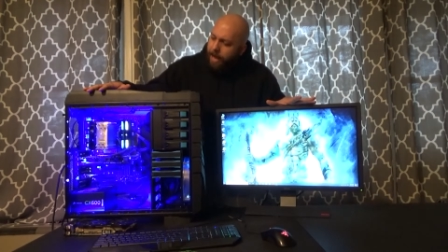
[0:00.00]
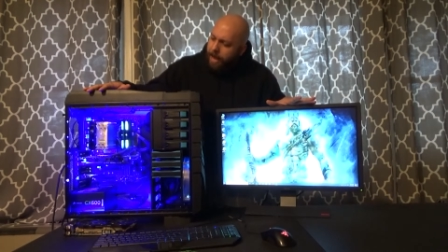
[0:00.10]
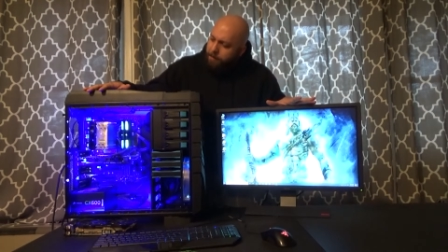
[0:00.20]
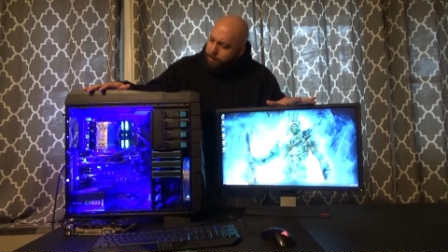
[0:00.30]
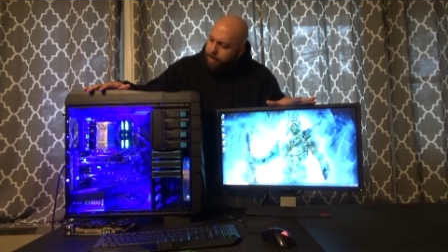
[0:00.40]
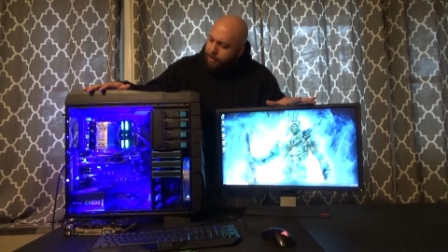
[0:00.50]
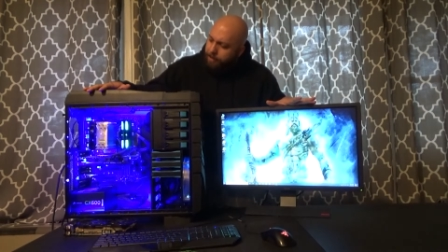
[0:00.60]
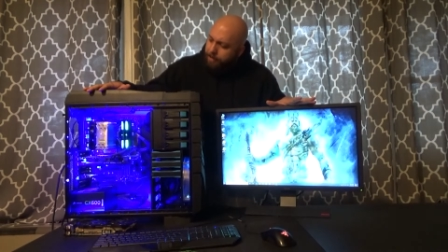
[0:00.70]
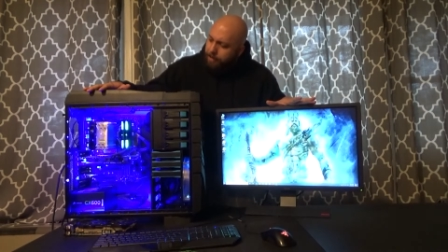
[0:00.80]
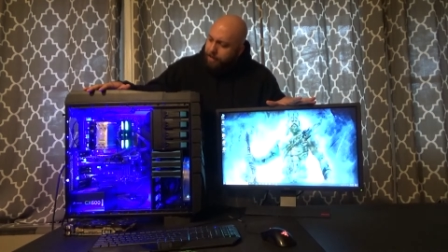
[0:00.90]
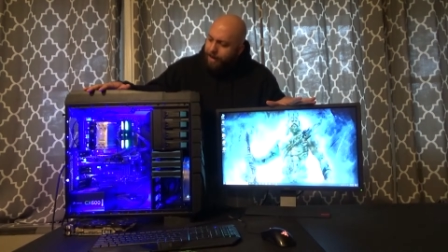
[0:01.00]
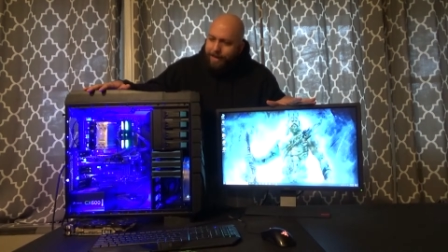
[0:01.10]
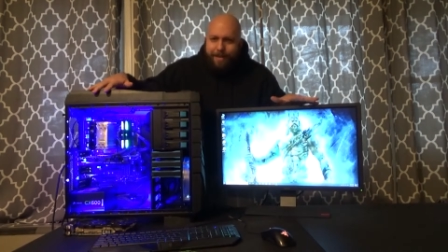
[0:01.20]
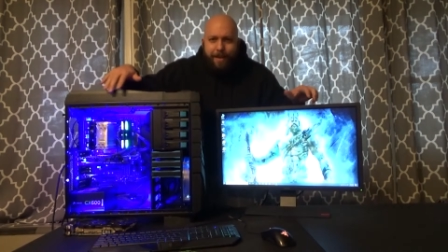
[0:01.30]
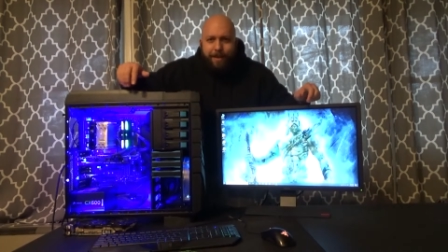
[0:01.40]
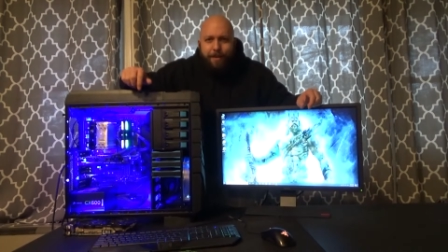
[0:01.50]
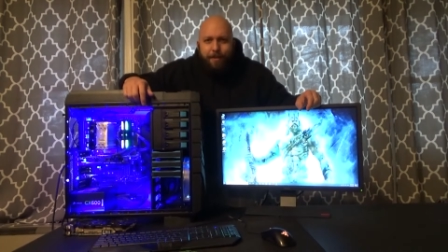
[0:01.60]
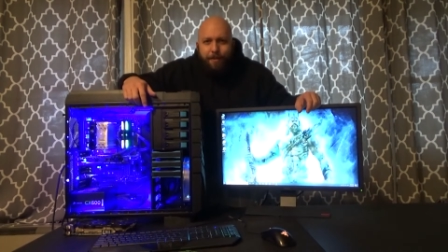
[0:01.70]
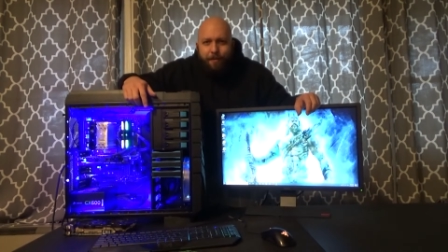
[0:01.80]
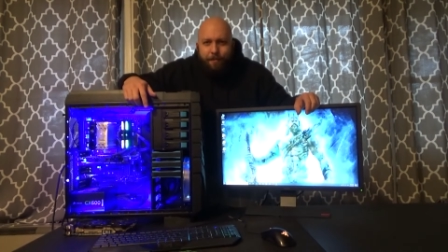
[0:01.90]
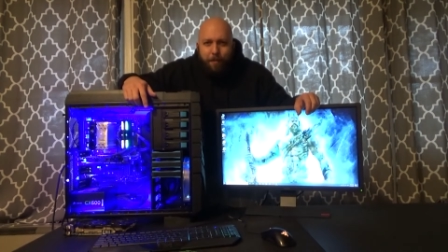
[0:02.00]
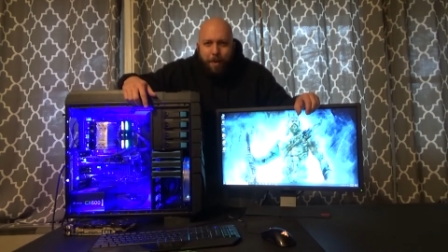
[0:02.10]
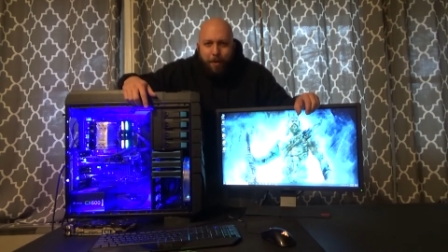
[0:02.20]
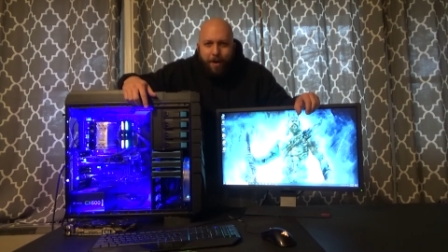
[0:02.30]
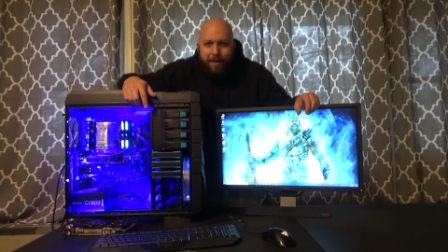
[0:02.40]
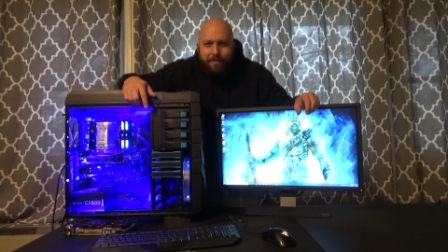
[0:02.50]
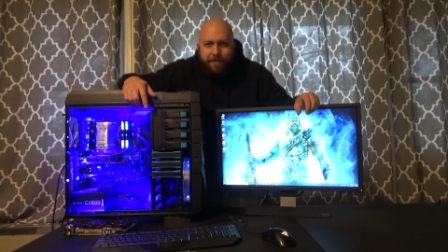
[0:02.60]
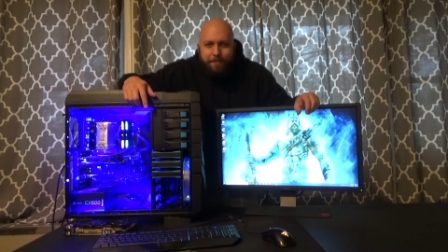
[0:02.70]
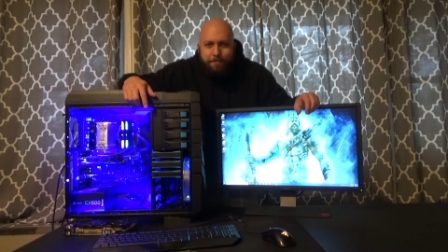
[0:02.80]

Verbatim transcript: and build that I did for my wife.